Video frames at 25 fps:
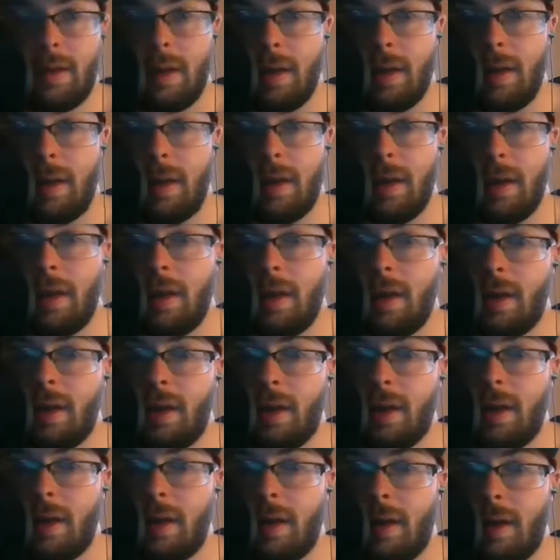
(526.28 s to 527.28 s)

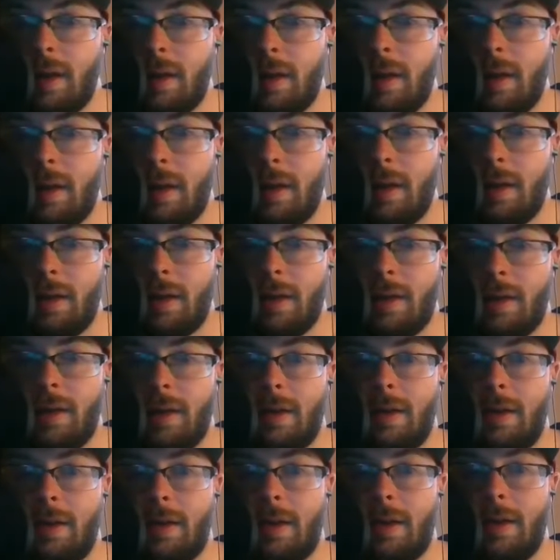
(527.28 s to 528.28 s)

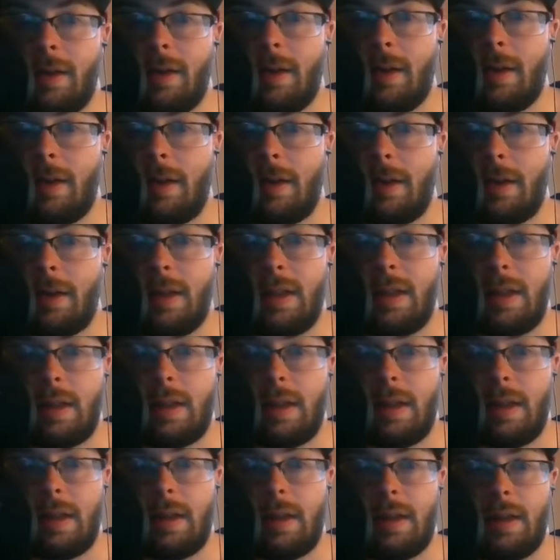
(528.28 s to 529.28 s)

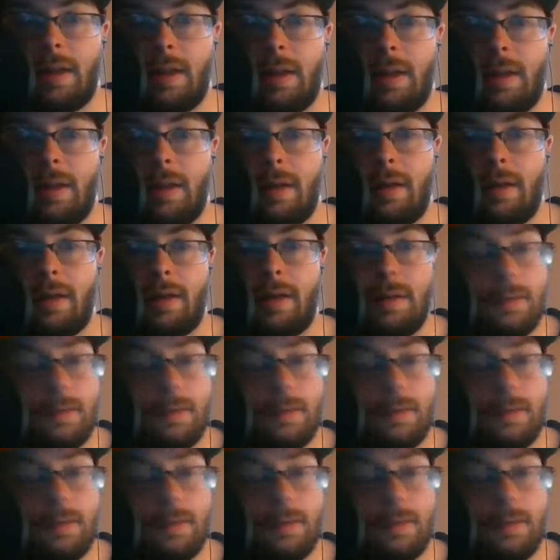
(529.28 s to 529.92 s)
(silent)